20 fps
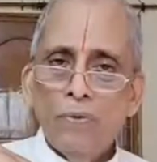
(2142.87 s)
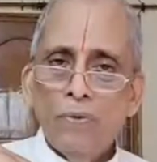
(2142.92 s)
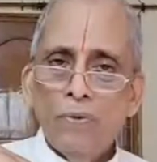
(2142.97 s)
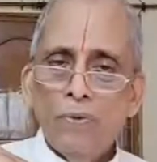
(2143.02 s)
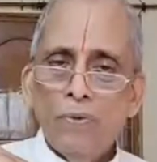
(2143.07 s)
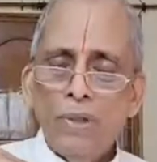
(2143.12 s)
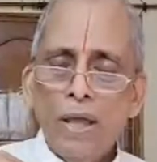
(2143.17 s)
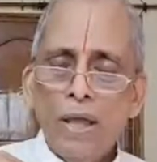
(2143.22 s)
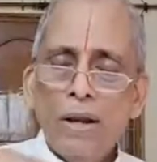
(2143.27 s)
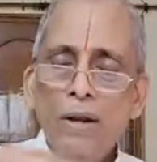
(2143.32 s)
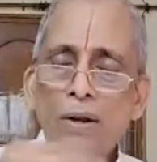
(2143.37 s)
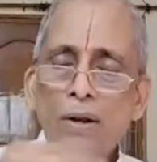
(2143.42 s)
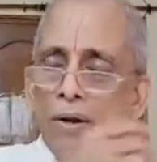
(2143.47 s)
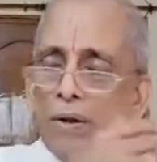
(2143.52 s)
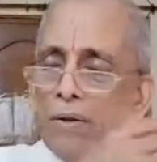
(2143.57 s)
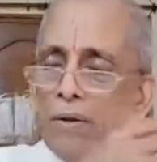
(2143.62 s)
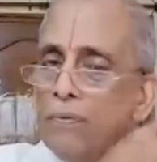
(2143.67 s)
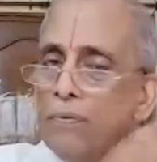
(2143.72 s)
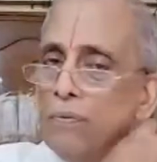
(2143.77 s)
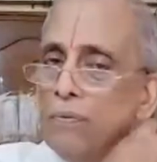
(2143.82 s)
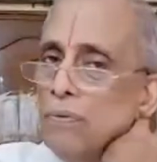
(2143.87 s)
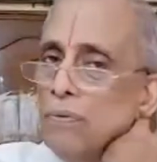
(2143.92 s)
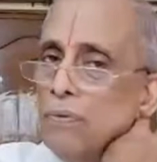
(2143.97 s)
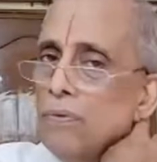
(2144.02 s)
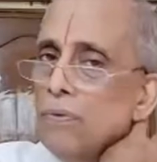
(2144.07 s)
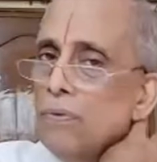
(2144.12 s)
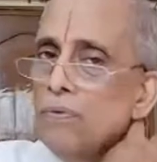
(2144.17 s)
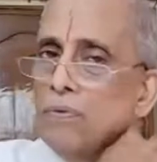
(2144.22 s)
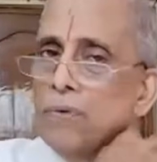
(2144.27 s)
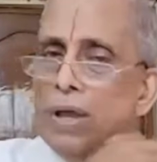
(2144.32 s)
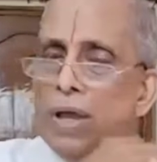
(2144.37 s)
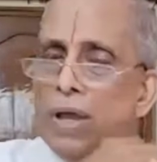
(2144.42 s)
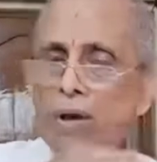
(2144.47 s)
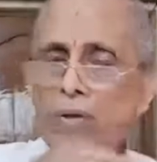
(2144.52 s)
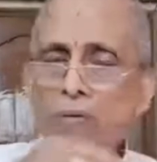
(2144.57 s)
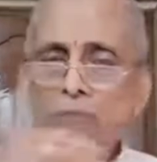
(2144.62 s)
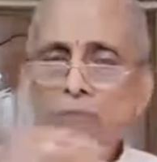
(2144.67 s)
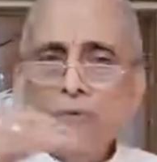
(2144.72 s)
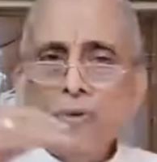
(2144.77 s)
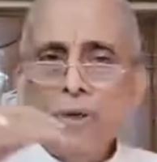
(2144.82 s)
Then we
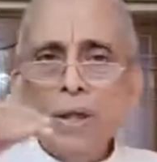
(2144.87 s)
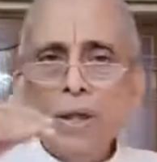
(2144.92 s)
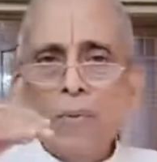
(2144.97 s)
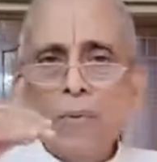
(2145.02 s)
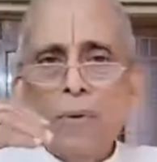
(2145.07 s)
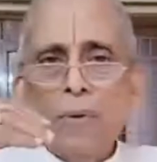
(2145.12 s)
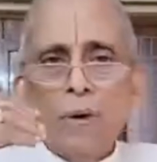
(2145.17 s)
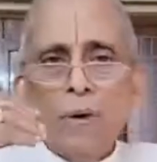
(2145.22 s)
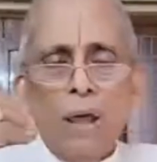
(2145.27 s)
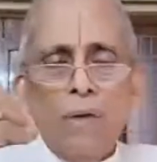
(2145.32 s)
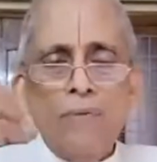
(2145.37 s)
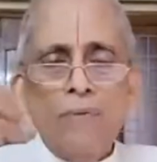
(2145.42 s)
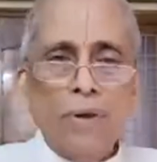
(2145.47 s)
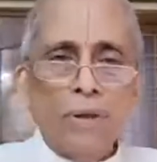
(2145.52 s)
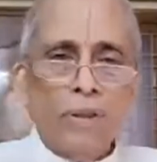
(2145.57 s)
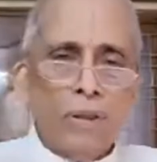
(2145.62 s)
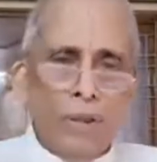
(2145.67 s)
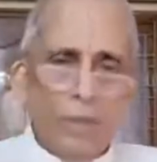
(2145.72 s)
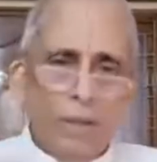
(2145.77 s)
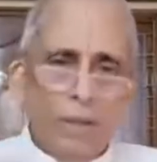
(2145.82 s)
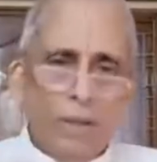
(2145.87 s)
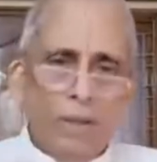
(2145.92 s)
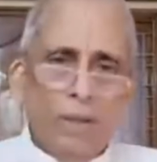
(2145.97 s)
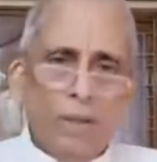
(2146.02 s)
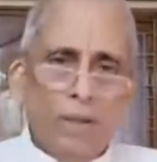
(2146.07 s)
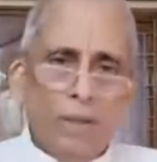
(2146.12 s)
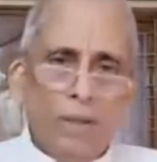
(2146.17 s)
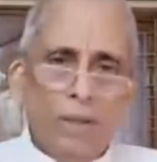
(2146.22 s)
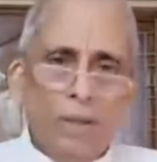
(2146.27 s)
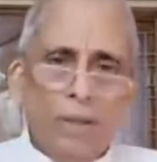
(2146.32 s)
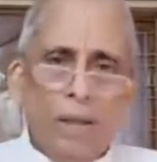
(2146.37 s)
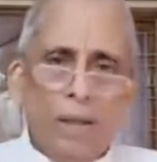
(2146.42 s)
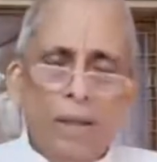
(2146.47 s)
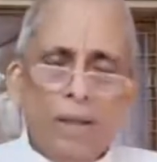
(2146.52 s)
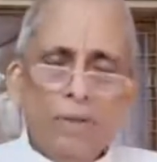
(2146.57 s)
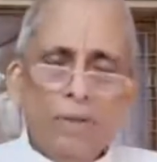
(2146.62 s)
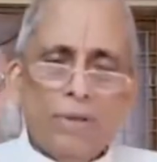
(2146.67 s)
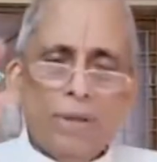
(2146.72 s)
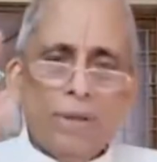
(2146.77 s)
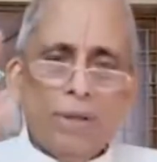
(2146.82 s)
have fear about everything,
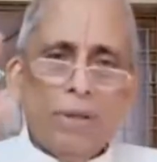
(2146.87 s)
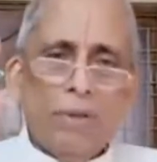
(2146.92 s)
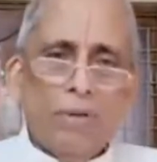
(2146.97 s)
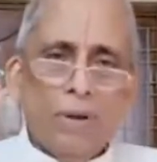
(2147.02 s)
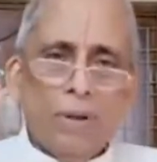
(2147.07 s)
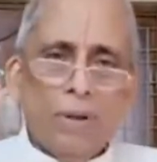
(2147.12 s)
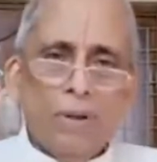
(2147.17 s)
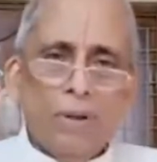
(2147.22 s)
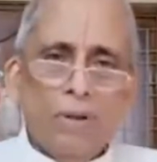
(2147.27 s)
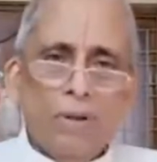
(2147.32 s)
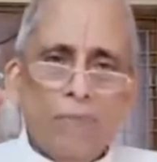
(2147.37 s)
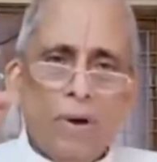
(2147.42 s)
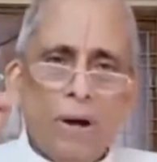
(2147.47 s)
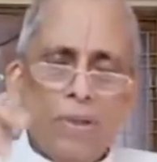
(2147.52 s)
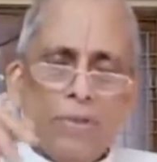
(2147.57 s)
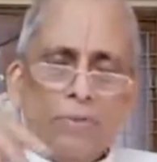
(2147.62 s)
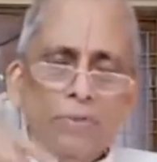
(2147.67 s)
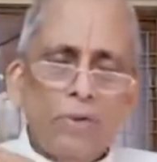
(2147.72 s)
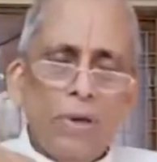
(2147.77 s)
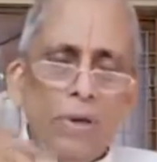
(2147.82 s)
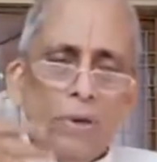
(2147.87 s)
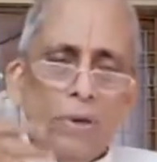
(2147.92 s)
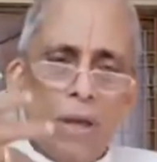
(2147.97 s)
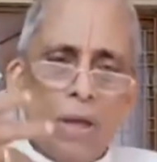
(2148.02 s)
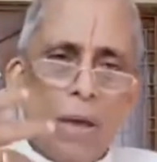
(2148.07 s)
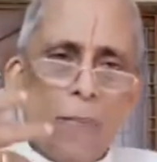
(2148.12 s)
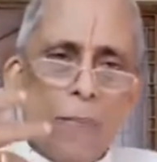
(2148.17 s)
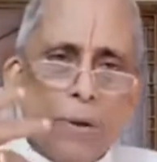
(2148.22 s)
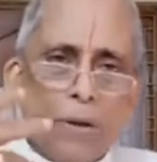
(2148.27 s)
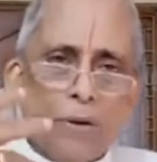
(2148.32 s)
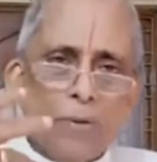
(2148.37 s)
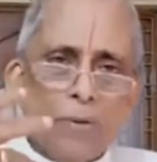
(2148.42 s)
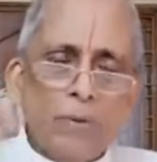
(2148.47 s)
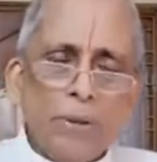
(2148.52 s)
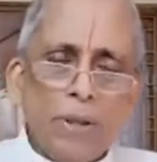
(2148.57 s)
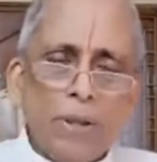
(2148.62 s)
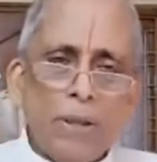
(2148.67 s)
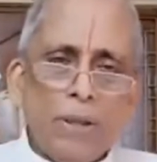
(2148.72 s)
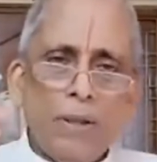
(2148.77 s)
insecurity. What is going to happen to me?